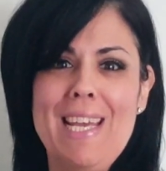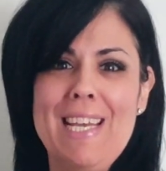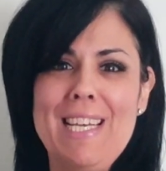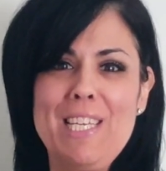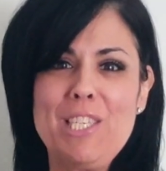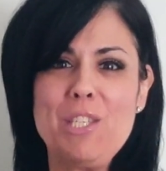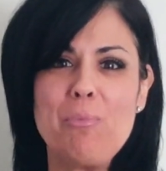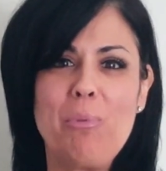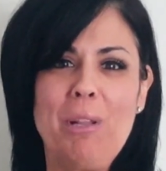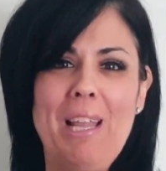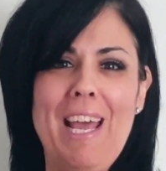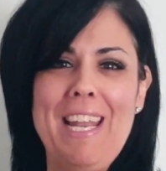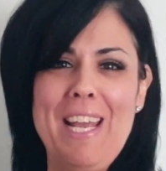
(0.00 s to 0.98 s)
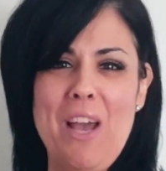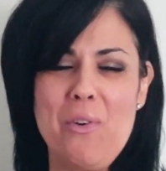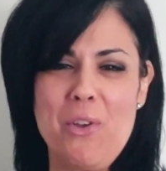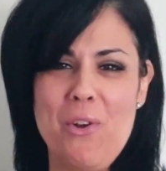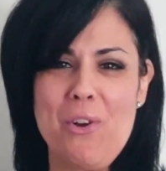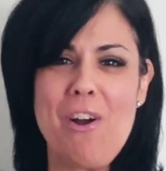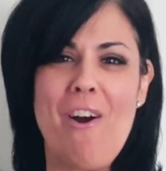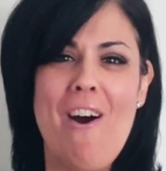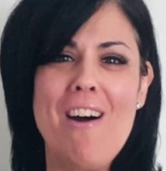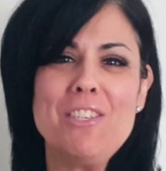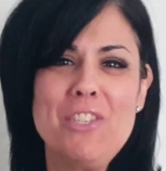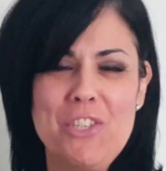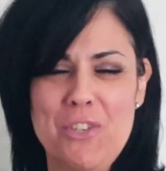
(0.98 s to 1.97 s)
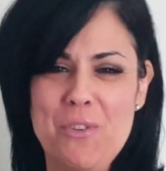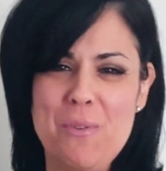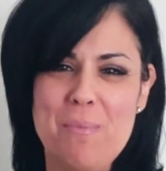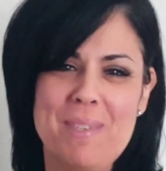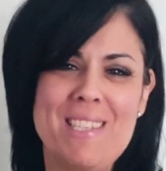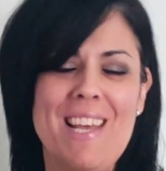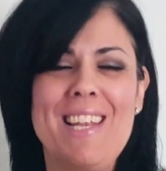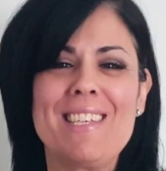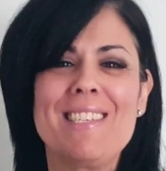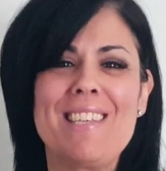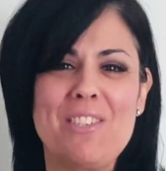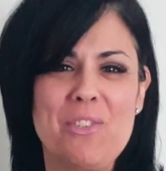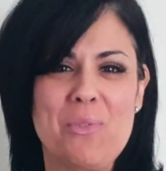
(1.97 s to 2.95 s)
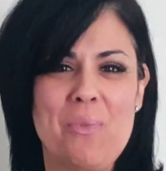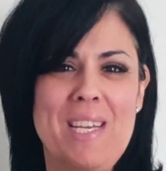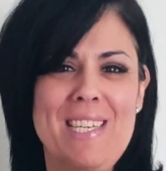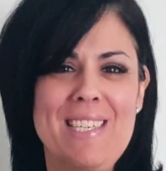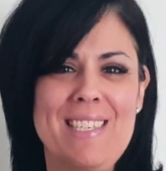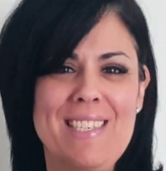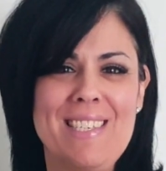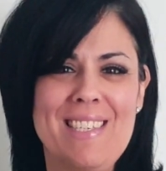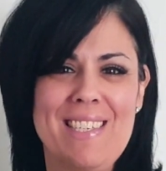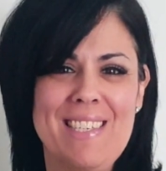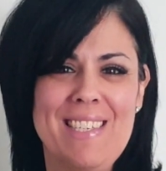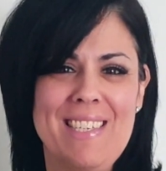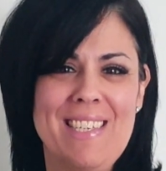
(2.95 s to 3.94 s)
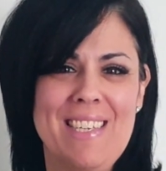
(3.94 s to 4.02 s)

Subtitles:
is planning out your costumes and accessories.